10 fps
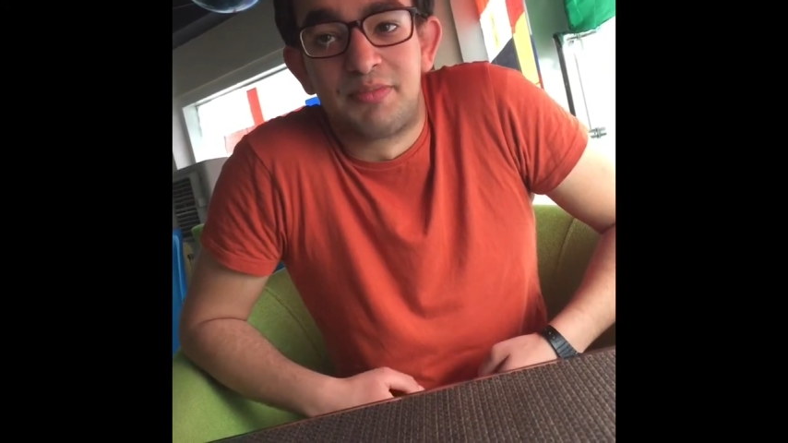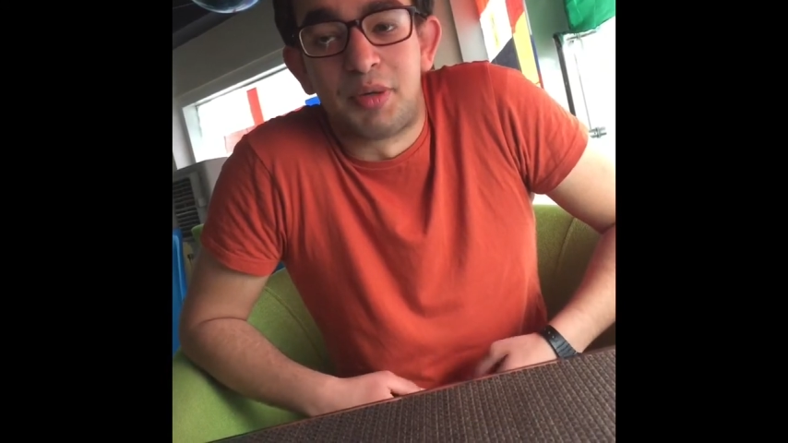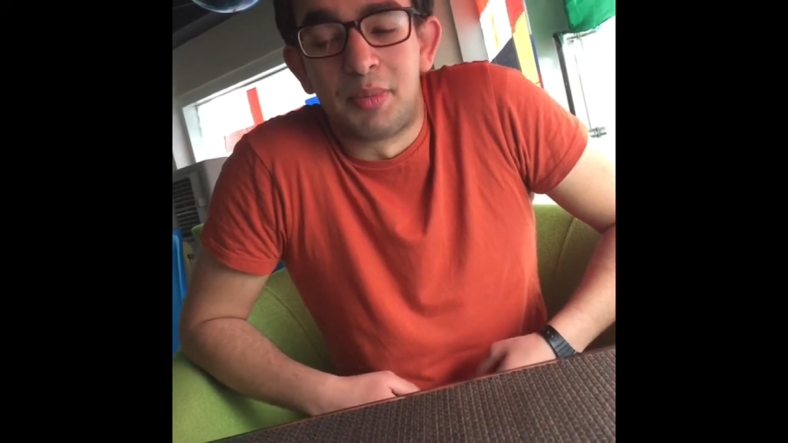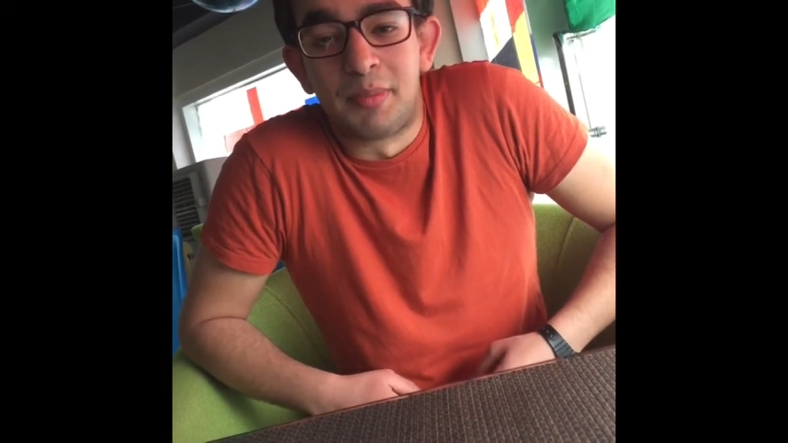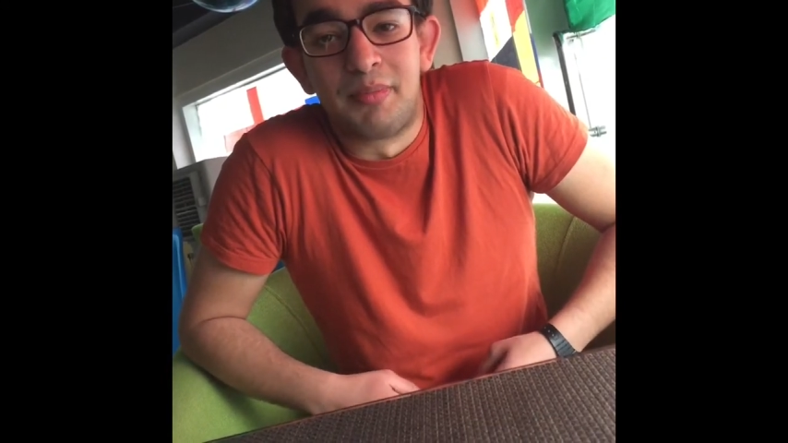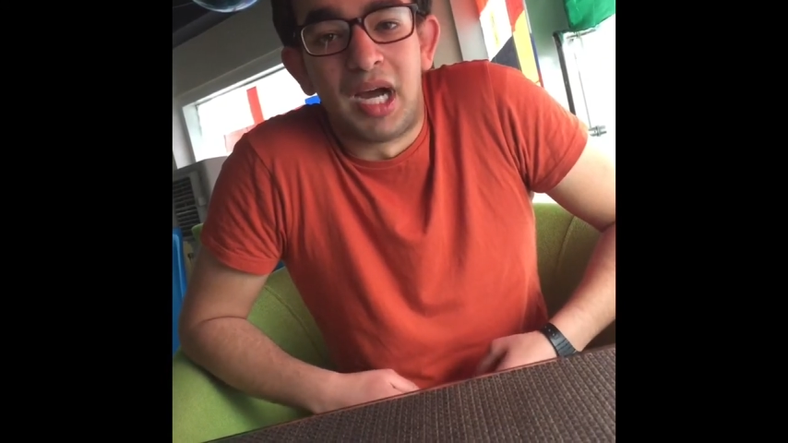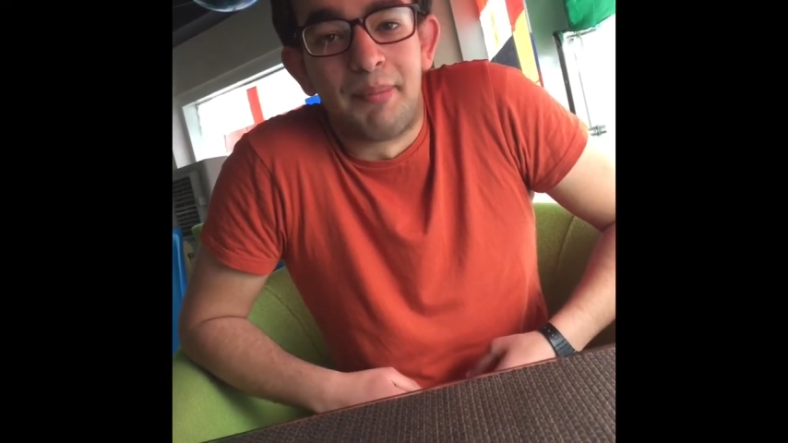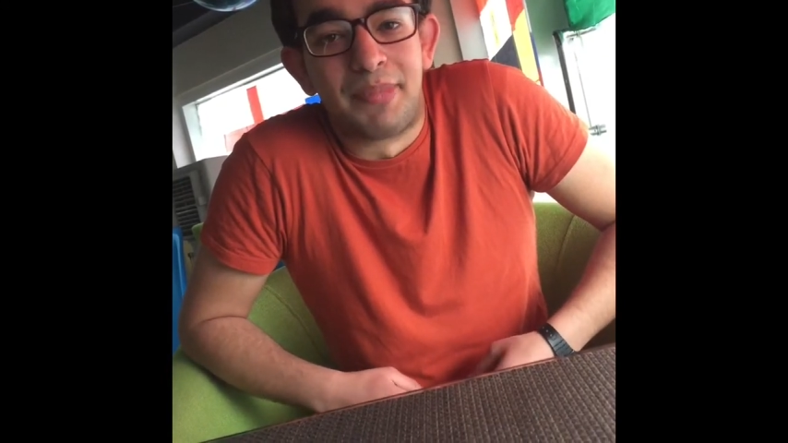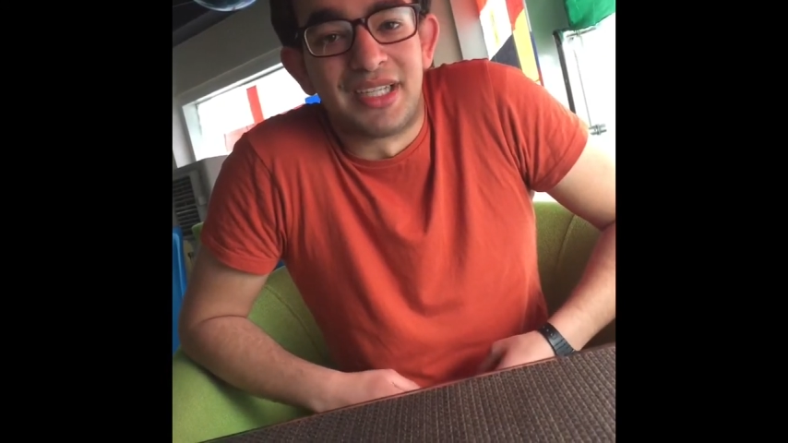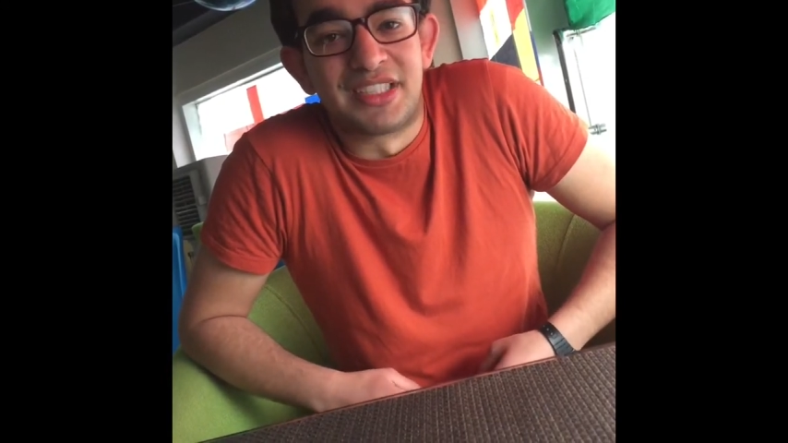probably my
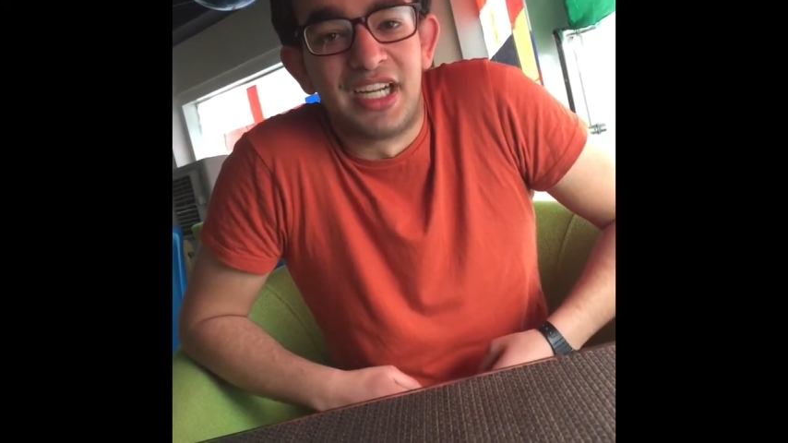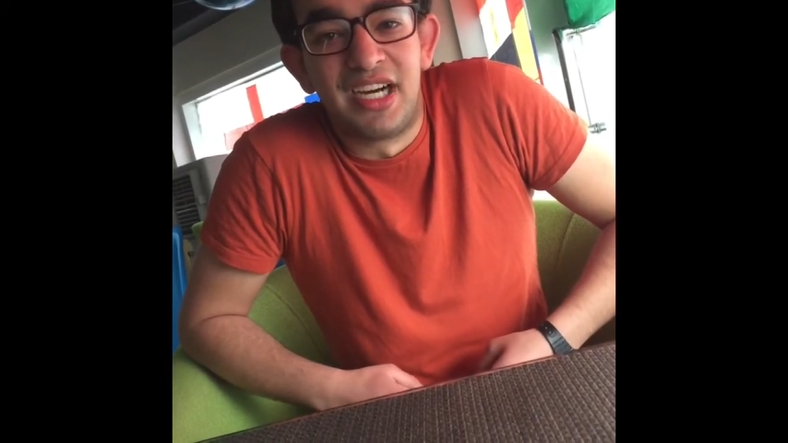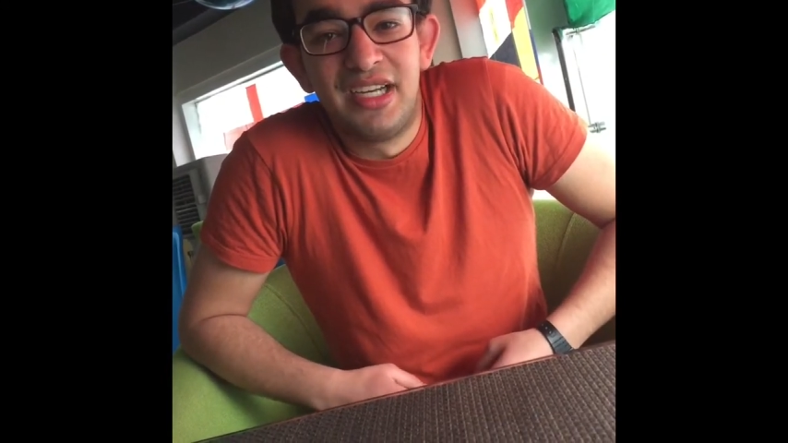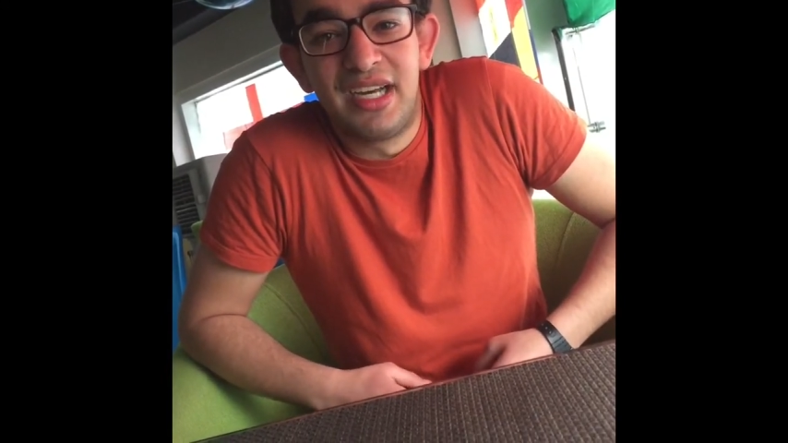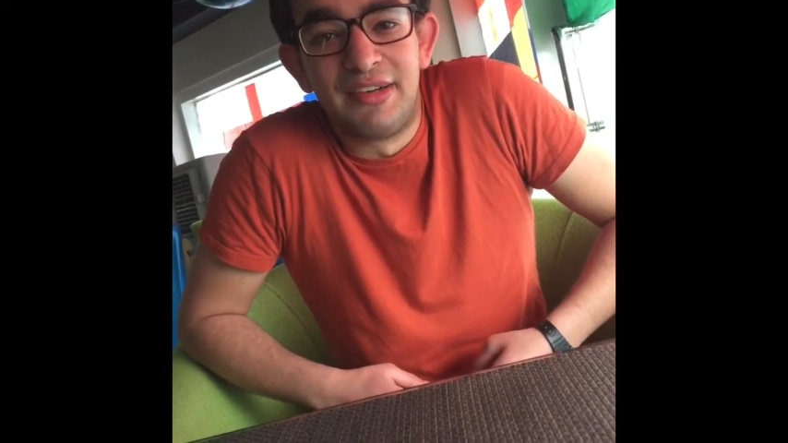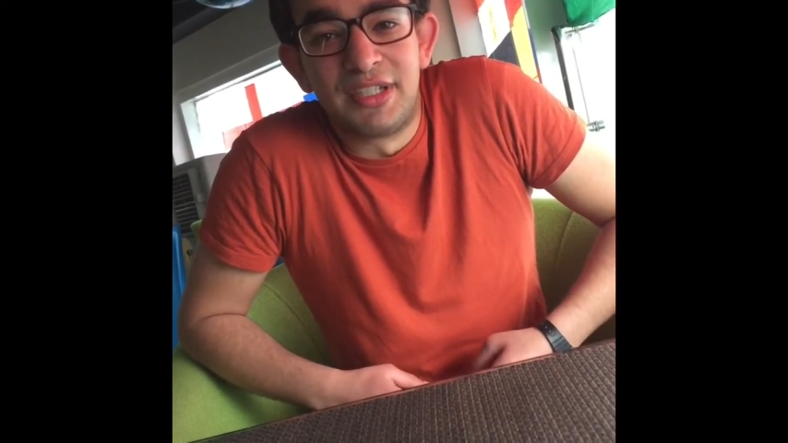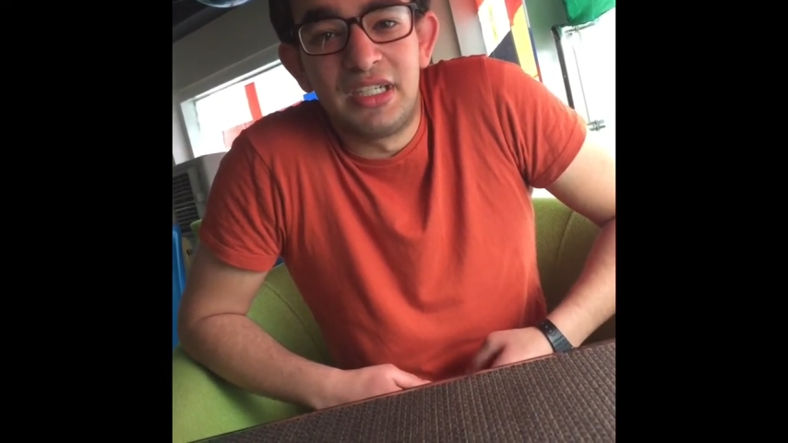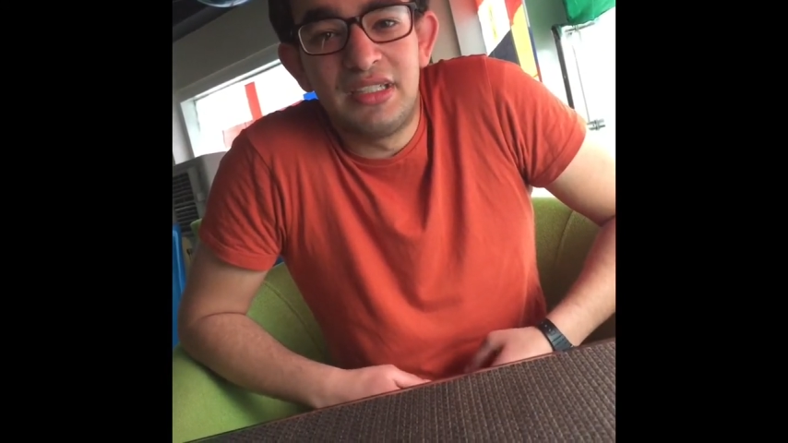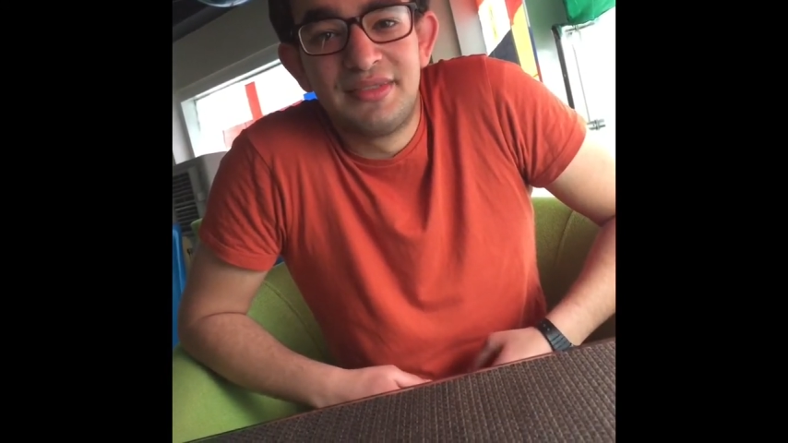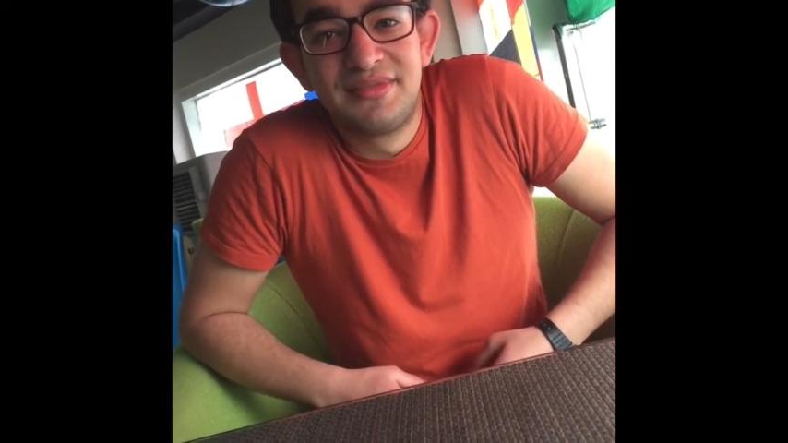best night
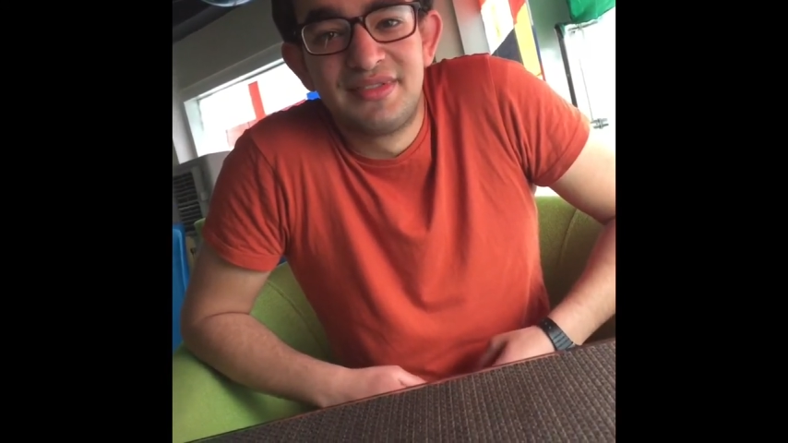ever.